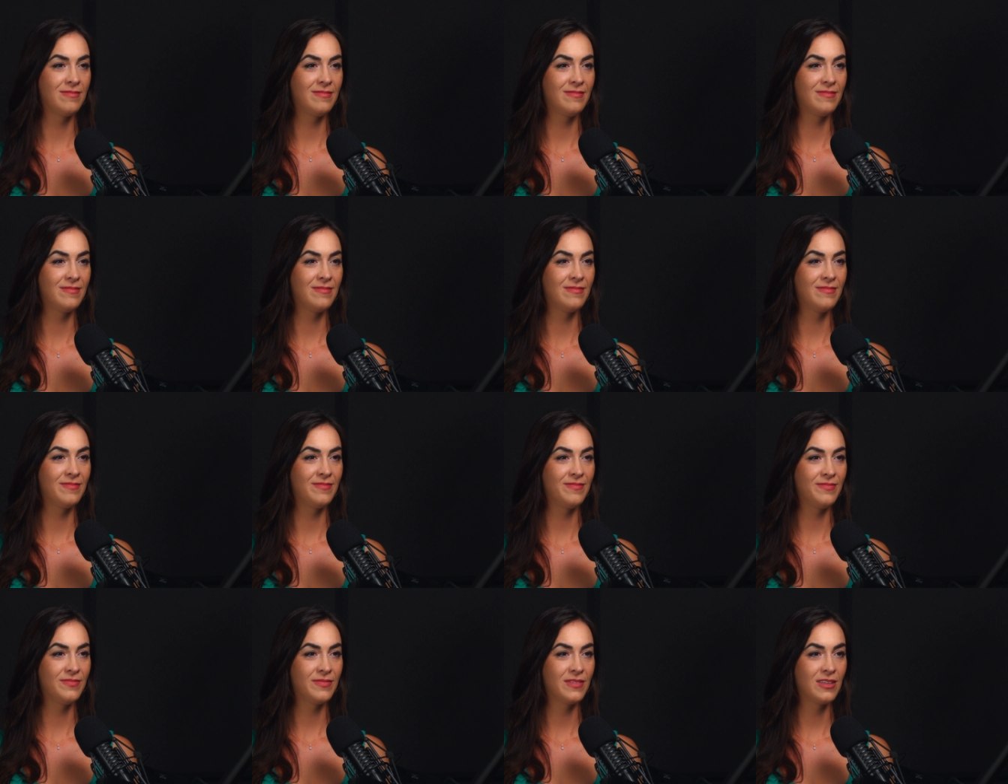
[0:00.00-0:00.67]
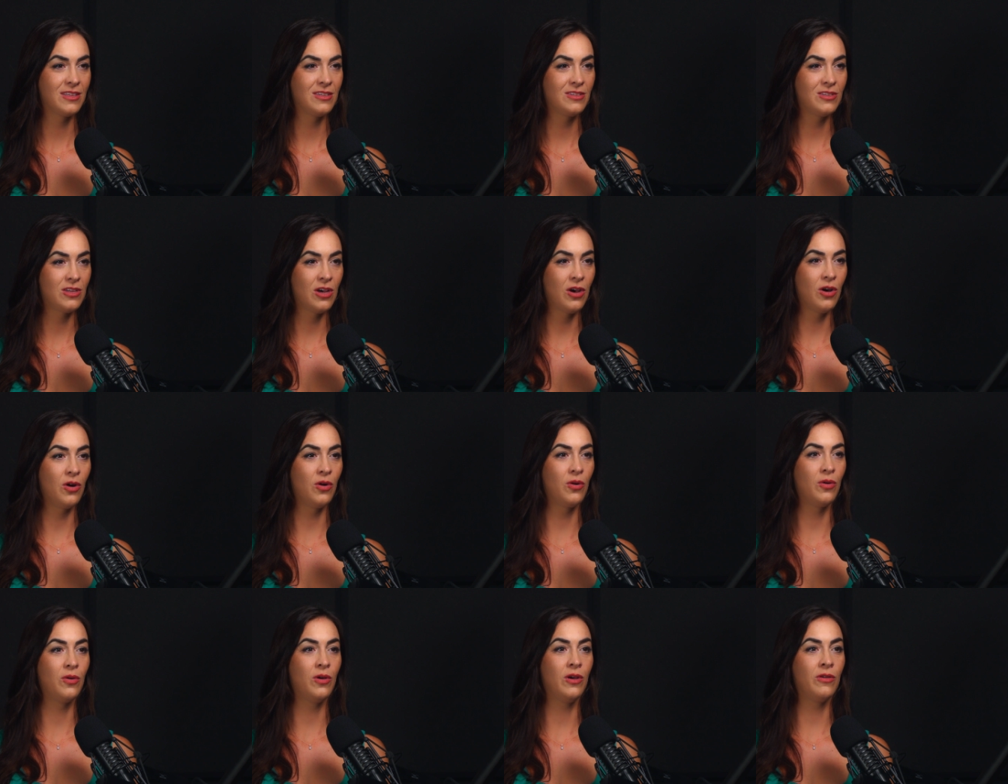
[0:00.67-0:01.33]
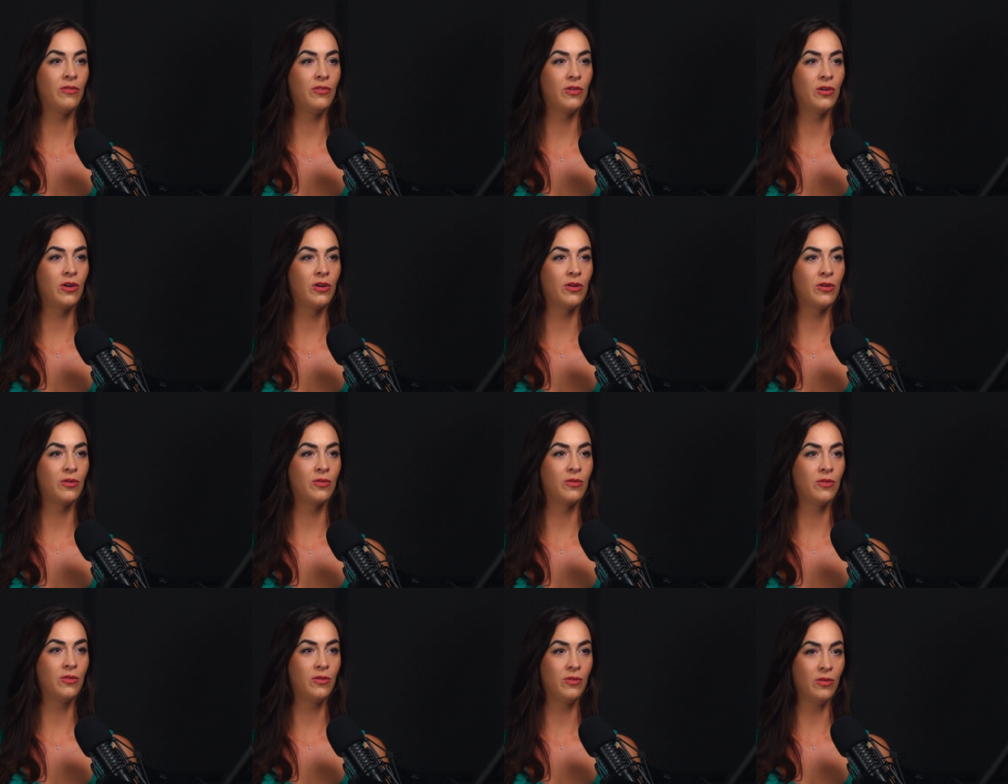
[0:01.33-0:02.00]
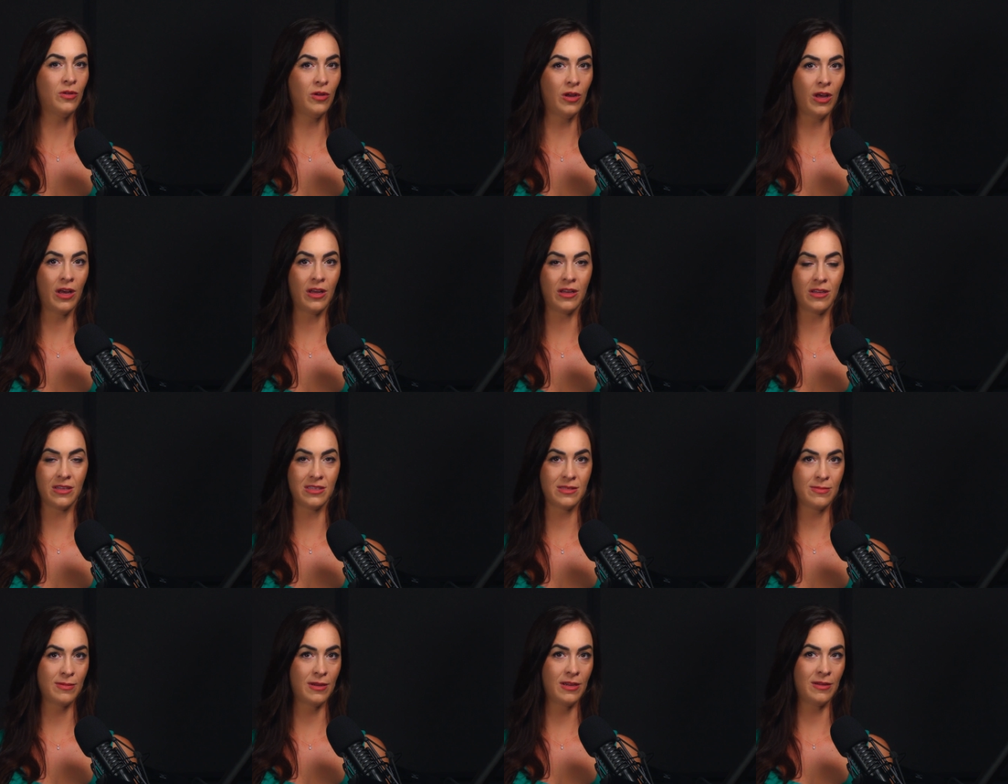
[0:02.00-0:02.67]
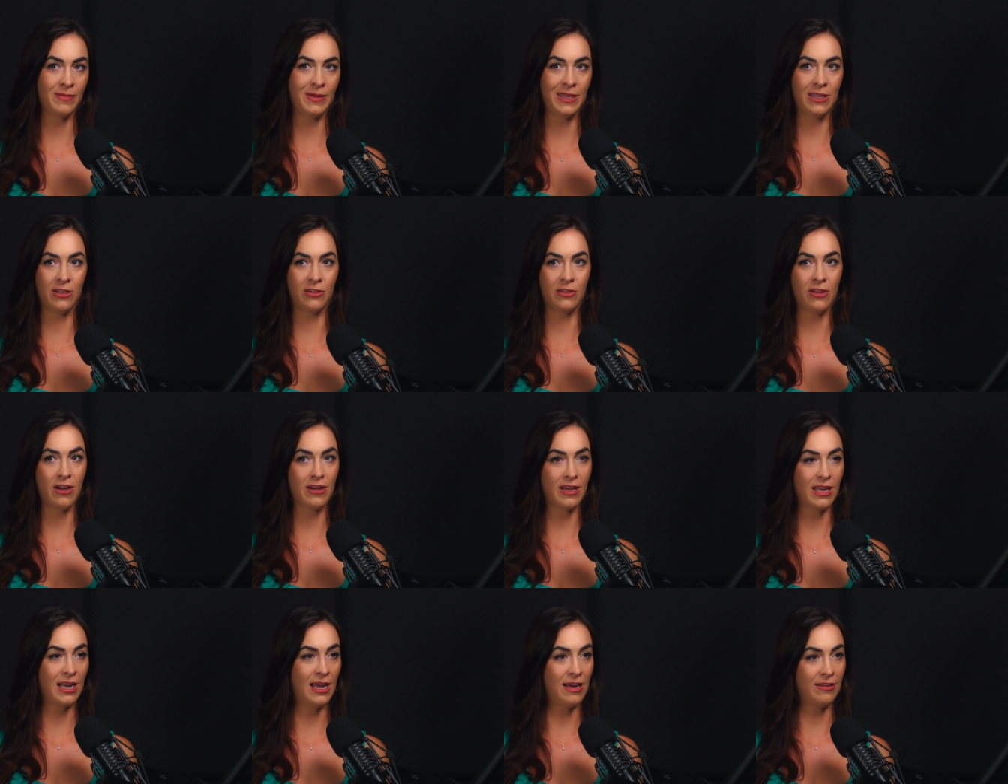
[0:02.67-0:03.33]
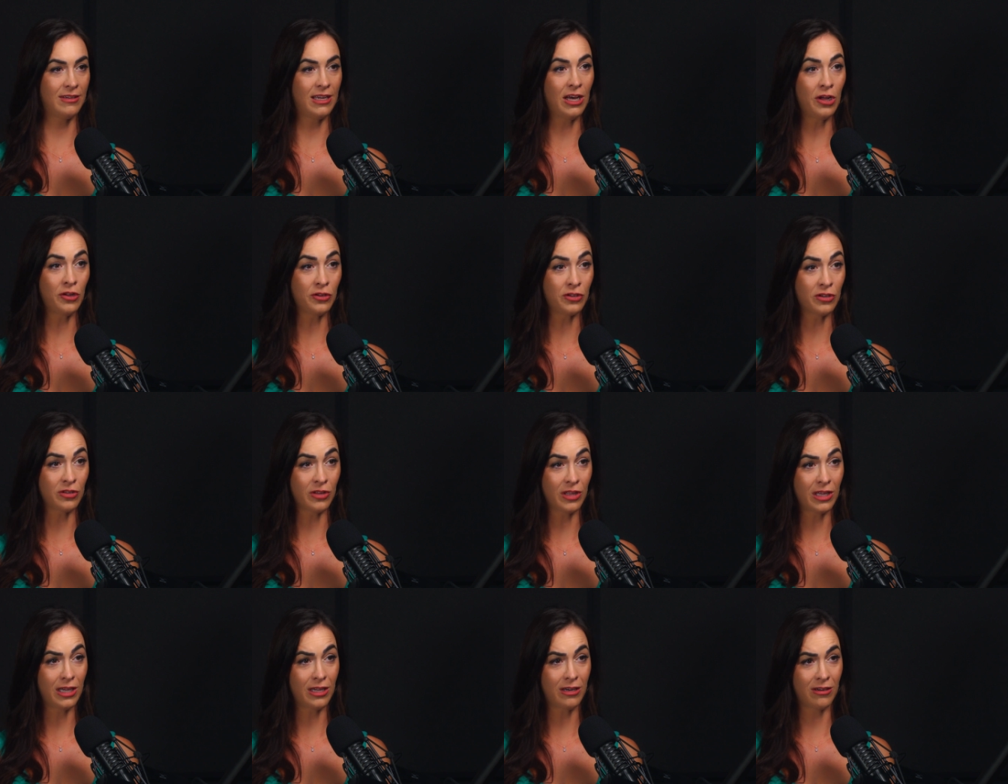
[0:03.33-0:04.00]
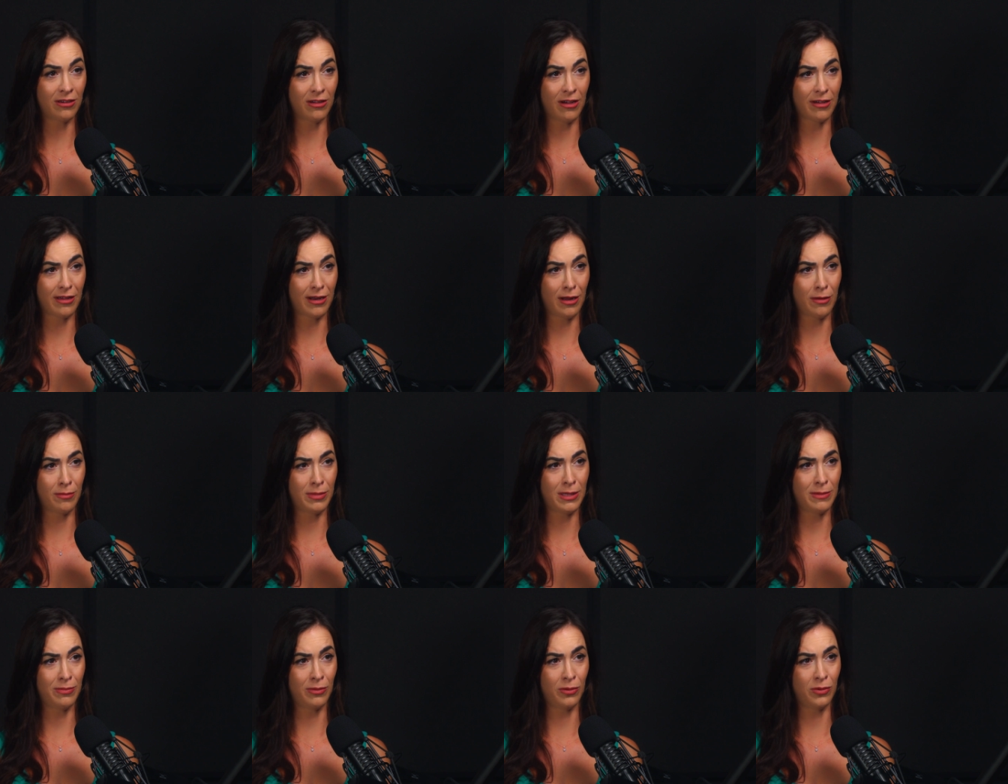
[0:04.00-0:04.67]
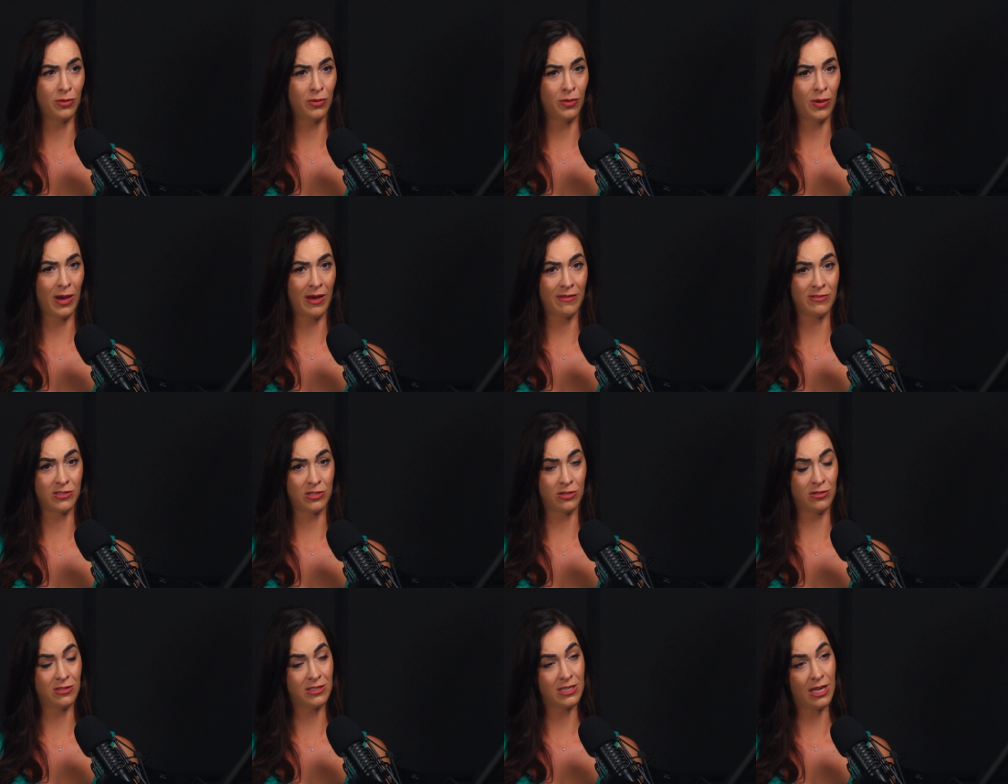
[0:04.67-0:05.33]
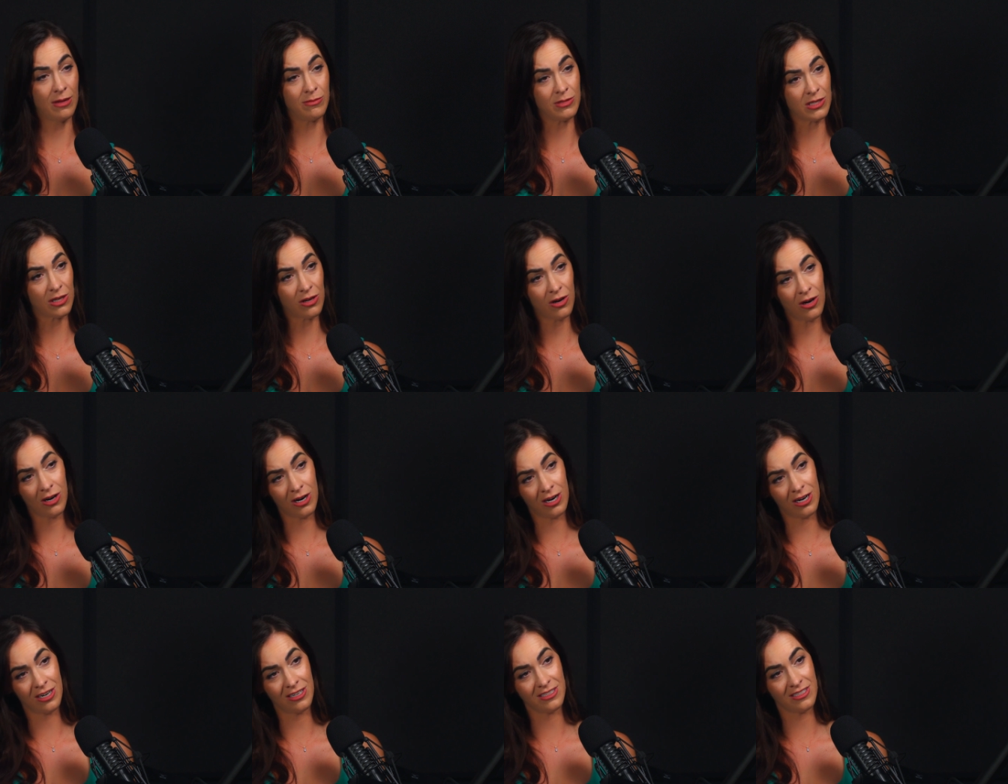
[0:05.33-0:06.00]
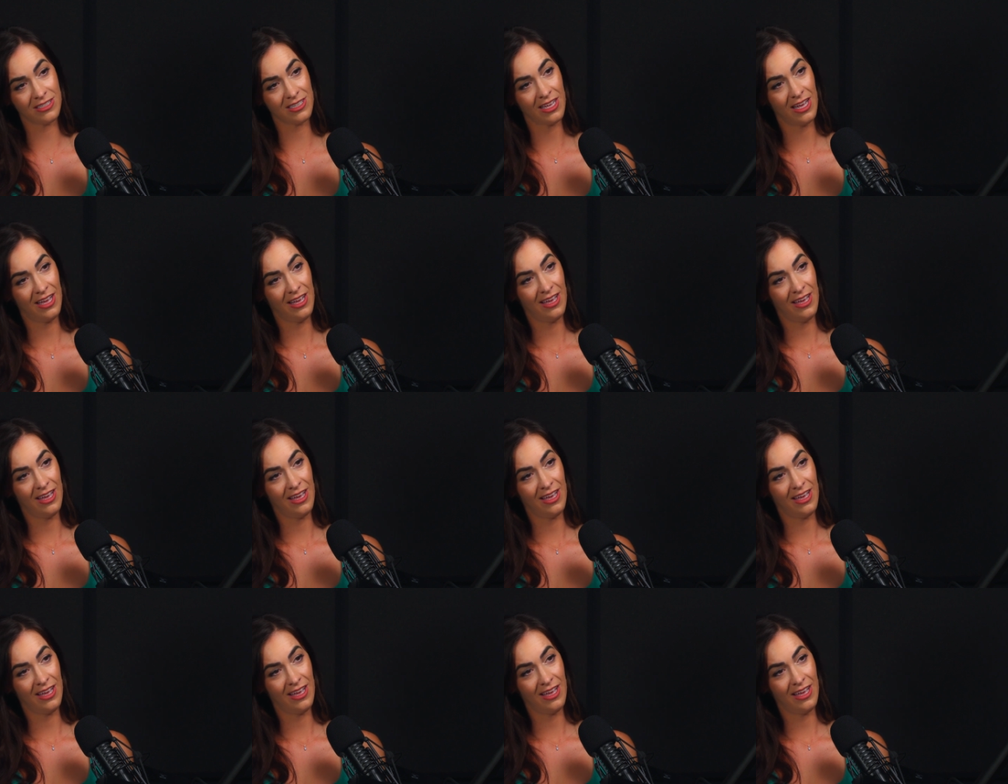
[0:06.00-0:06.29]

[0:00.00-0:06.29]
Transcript: Yeah, yeah, yeah. So if you're uh, I mean, you're knocking out elderly, you're knocking out people who have certain types of cars.